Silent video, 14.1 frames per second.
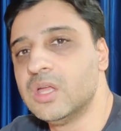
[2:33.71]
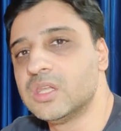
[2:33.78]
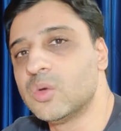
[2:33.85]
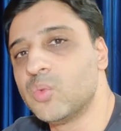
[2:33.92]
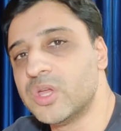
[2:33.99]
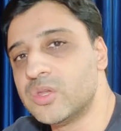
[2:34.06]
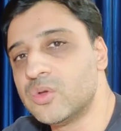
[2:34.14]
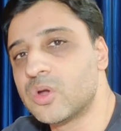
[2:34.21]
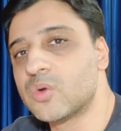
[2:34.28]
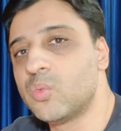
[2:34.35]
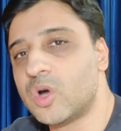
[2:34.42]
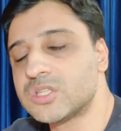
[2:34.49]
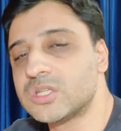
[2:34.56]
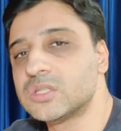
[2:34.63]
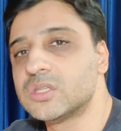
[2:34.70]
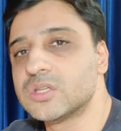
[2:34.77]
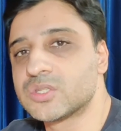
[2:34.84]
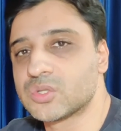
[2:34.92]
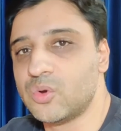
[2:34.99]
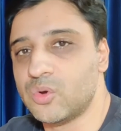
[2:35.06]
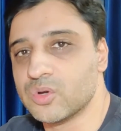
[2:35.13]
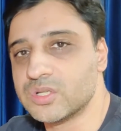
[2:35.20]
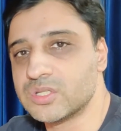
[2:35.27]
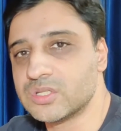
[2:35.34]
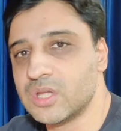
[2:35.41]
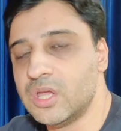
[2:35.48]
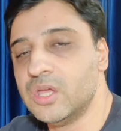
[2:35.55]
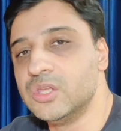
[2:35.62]
Now, when you are watching this course,
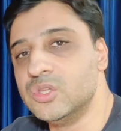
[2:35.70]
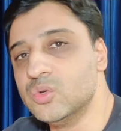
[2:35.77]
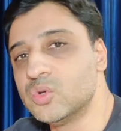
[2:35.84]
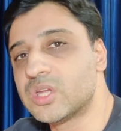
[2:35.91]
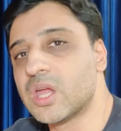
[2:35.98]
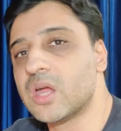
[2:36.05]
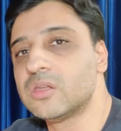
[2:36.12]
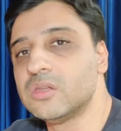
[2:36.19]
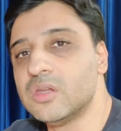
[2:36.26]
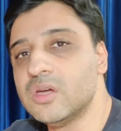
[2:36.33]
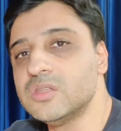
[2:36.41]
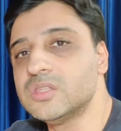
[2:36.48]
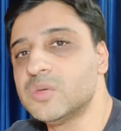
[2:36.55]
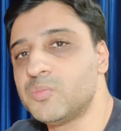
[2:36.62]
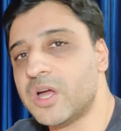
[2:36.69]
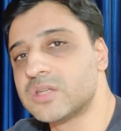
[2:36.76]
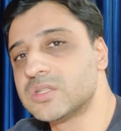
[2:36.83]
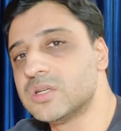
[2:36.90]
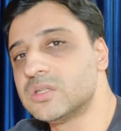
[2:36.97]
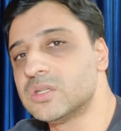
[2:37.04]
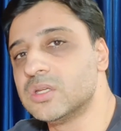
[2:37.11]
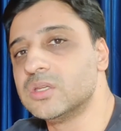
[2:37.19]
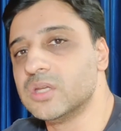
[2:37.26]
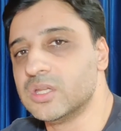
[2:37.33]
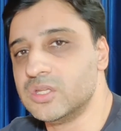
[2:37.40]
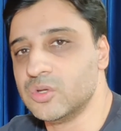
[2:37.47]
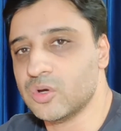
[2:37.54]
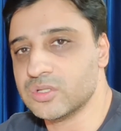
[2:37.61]
you can learn the patterns
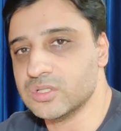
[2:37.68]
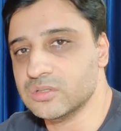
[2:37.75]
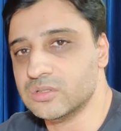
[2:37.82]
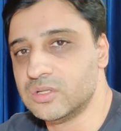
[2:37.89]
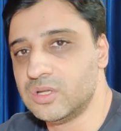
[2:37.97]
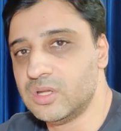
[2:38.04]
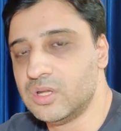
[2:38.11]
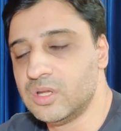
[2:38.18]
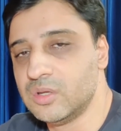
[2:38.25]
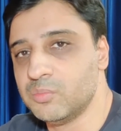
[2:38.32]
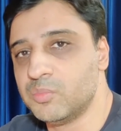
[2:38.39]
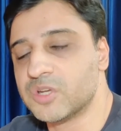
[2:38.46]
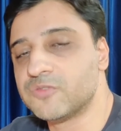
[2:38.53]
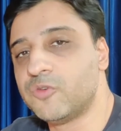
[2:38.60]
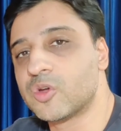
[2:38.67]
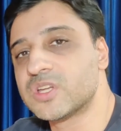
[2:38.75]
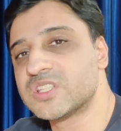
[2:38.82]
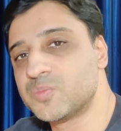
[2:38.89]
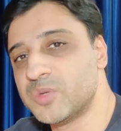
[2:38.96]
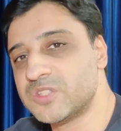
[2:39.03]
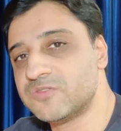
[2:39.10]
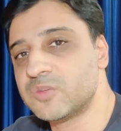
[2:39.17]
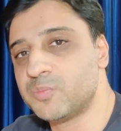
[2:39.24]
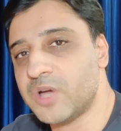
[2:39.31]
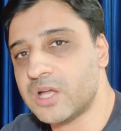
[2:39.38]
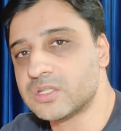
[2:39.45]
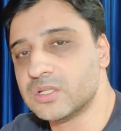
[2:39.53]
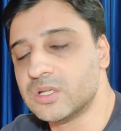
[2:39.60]
in any order. But for a specific
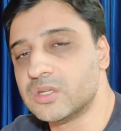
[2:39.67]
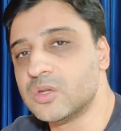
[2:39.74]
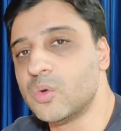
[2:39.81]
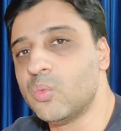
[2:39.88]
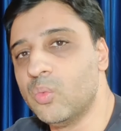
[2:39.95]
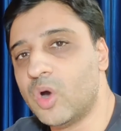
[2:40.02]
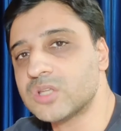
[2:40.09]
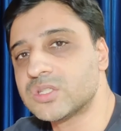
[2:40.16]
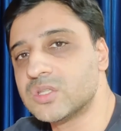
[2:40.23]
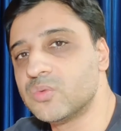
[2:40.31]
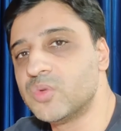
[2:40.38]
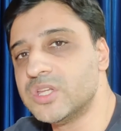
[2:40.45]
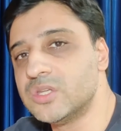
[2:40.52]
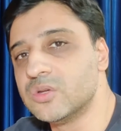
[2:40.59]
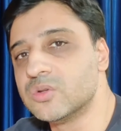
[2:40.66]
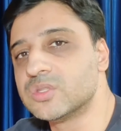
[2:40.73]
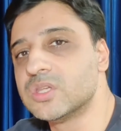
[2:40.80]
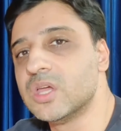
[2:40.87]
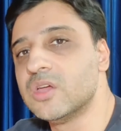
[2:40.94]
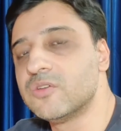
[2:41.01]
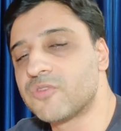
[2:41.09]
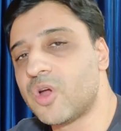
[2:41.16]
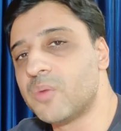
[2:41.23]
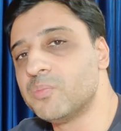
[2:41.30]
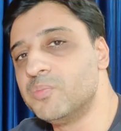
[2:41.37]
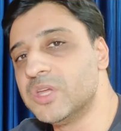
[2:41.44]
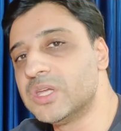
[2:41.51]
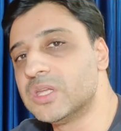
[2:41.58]
pattern, watch the videos
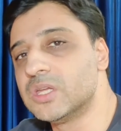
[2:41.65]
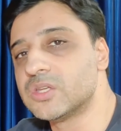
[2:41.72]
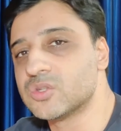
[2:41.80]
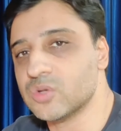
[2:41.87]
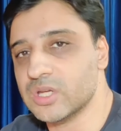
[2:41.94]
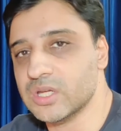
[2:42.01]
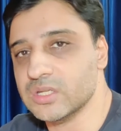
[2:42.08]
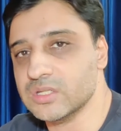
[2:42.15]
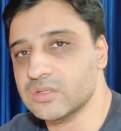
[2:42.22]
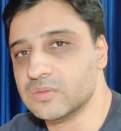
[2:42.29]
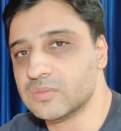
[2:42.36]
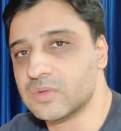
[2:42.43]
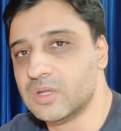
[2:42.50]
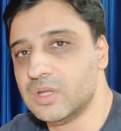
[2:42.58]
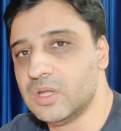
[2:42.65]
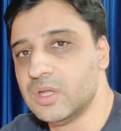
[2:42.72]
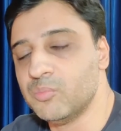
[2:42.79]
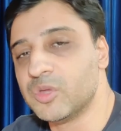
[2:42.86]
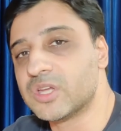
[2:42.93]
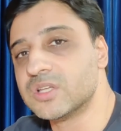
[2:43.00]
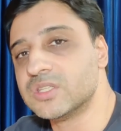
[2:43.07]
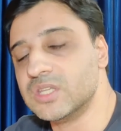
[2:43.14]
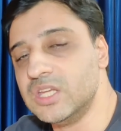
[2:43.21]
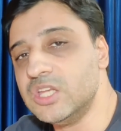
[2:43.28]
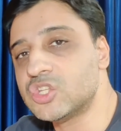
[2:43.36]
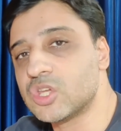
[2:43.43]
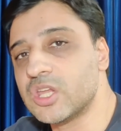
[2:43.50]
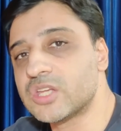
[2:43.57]
from beginning to end, because
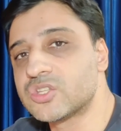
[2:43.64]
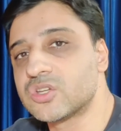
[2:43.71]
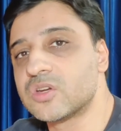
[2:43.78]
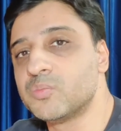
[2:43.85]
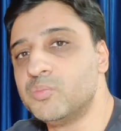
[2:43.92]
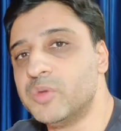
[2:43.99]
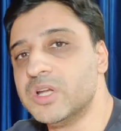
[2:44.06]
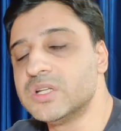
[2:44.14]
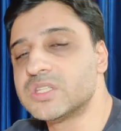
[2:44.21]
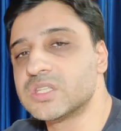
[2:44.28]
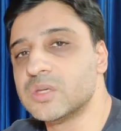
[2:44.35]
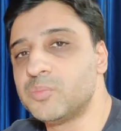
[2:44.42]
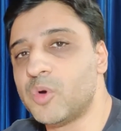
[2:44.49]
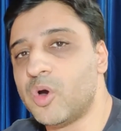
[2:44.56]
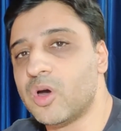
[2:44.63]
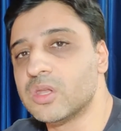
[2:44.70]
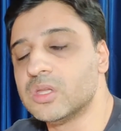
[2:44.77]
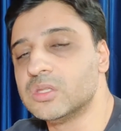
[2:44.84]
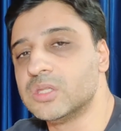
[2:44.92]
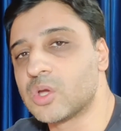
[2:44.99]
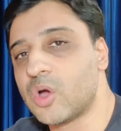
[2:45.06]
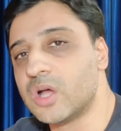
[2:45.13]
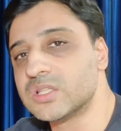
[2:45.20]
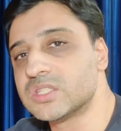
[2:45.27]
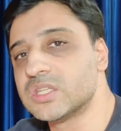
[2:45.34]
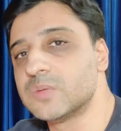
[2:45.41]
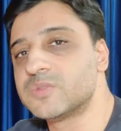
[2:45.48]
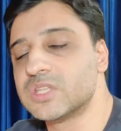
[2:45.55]
each lecture builds upon the
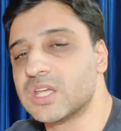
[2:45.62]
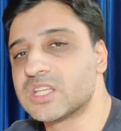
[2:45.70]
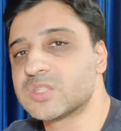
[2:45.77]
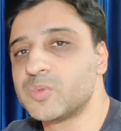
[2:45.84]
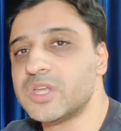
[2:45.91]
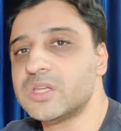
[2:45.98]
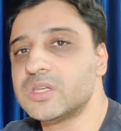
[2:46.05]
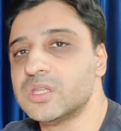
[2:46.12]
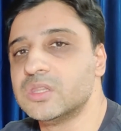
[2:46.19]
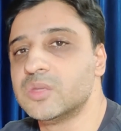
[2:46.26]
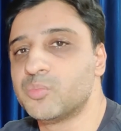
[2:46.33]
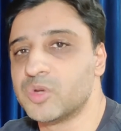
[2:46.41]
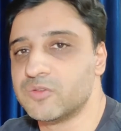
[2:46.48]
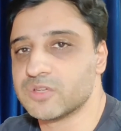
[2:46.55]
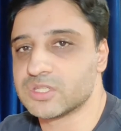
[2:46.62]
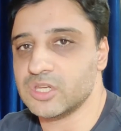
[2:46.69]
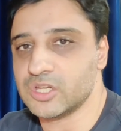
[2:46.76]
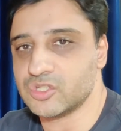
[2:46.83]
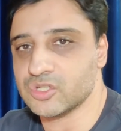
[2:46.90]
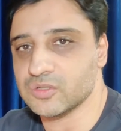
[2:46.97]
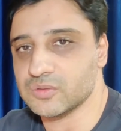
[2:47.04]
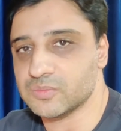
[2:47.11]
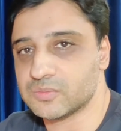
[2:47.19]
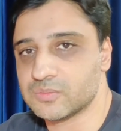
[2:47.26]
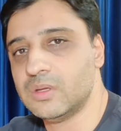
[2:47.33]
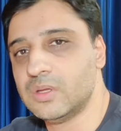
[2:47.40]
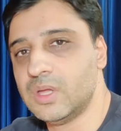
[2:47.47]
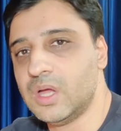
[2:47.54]
concepts explained in the previous lecture.
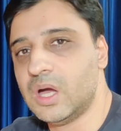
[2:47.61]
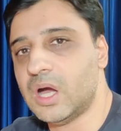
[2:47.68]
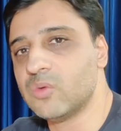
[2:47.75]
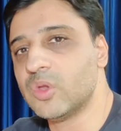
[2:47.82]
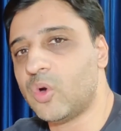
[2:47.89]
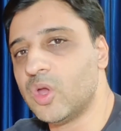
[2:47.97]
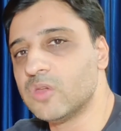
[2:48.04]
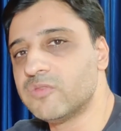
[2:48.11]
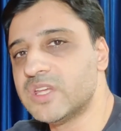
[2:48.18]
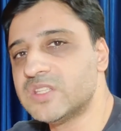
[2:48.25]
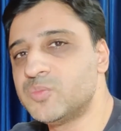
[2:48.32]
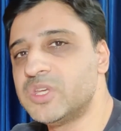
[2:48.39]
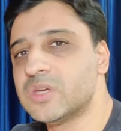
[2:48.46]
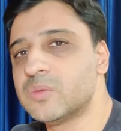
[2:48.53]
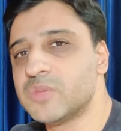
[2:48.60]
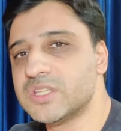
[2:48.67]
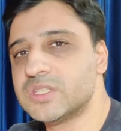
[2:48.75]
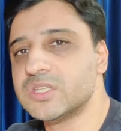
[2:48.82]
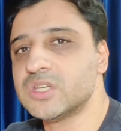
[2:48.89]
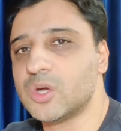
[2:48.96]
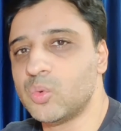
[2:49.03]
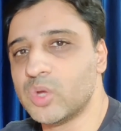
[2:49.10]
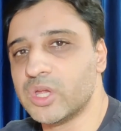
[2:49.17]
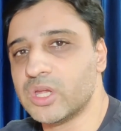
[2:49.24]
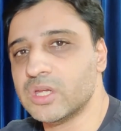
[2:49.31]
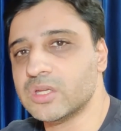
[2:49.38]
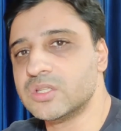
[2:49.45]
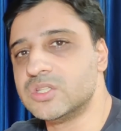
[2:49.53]
I will always be a message
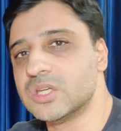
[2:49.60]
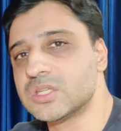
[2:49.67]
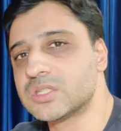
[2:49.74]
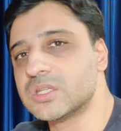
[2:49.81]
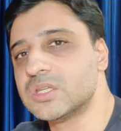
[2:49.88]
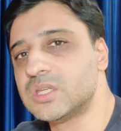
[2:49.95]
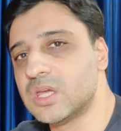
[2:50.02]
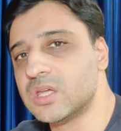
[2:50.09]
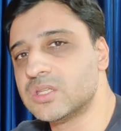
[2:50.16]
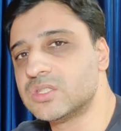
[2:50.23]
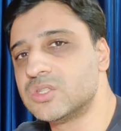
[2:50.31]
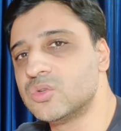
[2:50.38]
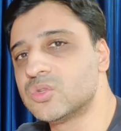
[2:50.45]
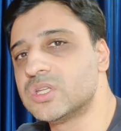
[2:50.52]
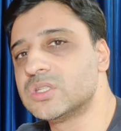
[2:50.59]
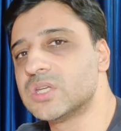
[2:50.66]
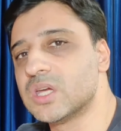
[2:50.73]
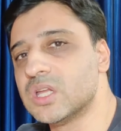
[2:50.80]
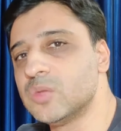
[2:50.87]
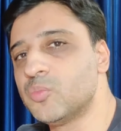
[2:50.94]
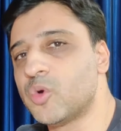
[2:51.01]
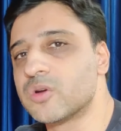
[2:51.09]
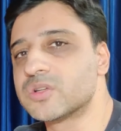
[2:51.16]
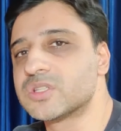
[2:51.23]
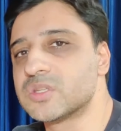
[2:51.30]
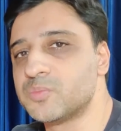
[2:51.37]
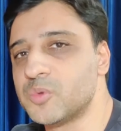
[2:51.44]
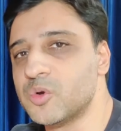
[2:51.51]
away just in case you need help or
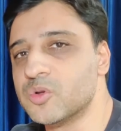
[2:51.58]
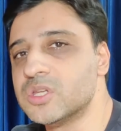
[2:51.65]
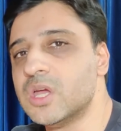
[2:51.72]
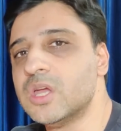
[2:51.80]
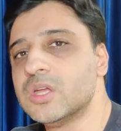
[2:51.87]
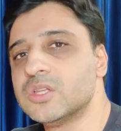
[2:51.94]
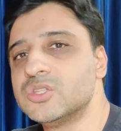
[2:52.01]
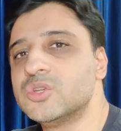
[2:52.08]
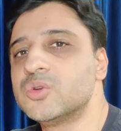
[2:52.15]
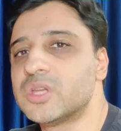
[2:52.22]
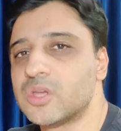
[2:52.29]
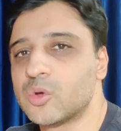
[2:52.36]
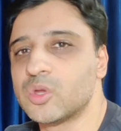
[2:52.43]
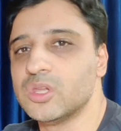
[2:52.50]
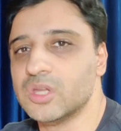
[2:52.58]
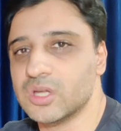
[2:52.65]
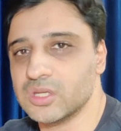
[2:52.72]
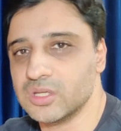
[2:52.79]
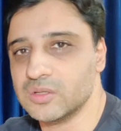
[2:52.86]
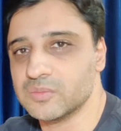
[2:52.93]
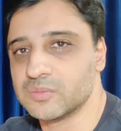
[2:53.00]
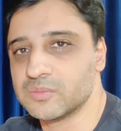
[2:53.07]
support during your learning.